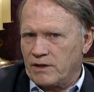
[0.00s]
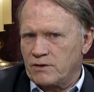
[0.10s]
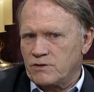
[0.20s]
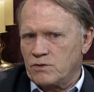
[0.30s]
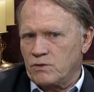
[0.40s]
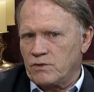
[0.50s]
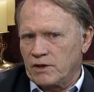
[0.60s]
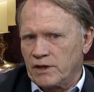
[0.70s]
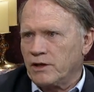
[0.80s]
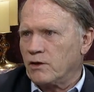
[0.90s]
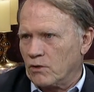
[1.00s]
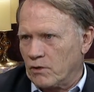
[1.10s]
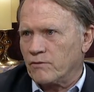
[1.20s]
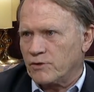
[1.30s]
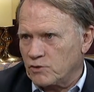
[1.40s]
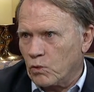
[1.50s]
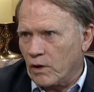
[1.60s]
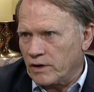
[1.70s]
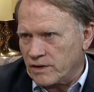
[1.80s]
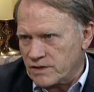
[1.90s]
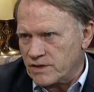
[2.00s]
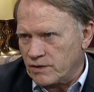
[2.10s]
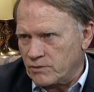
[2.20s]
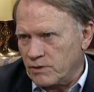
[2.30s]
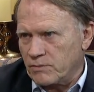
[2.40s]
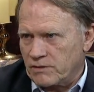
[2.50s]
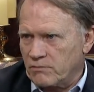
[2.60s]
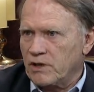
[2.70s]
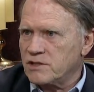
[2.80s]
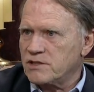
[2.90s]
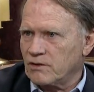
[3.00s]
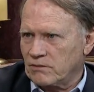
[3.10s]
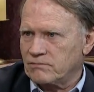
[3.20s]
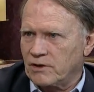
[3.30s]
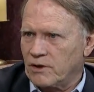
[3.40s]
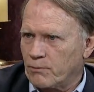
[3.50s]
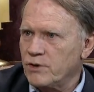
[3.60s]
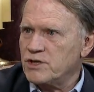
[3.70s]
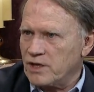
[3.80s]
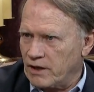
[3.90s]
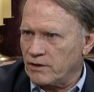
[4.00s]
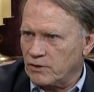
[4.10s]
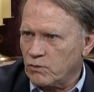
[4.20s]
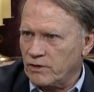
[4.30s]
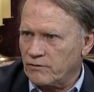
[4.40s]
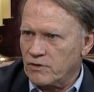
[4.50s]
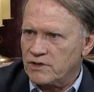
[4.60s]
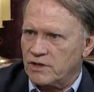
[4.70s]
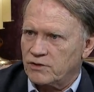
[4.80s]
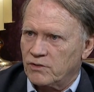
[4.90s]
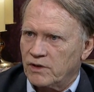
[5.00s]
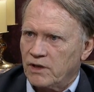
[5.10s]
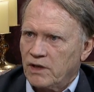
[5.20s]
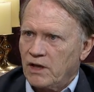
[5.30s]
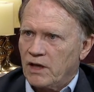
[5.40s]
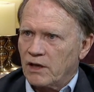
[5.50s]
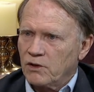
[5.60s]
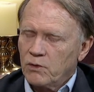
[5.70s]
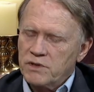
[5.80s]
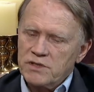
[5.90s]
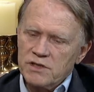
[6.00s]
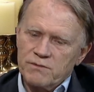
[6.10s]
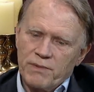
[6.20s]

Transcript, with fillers: into the lingo of the 20th century, but we can still appreciate it in the 21st century. And Lewis is